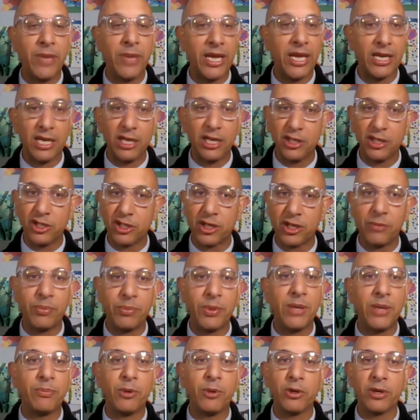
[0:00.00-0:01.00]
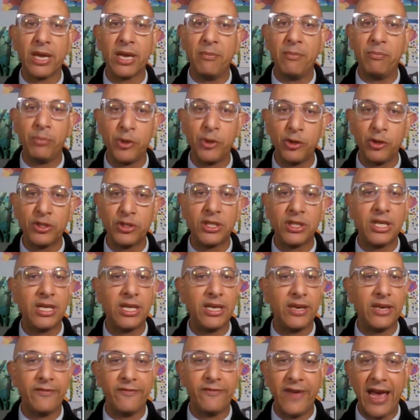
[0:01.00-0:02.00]
making sure people get
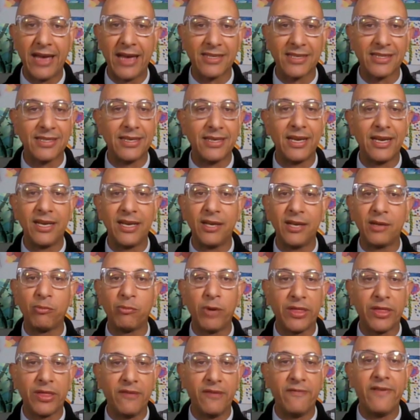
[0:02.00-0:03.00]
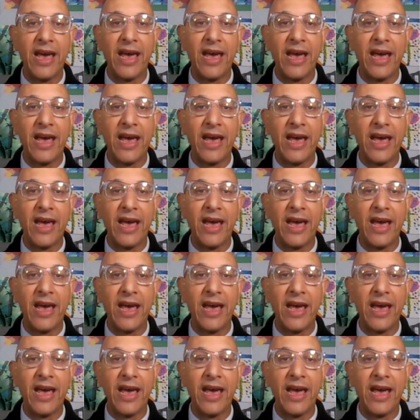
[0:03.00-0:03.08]
boosted and vaccinated with the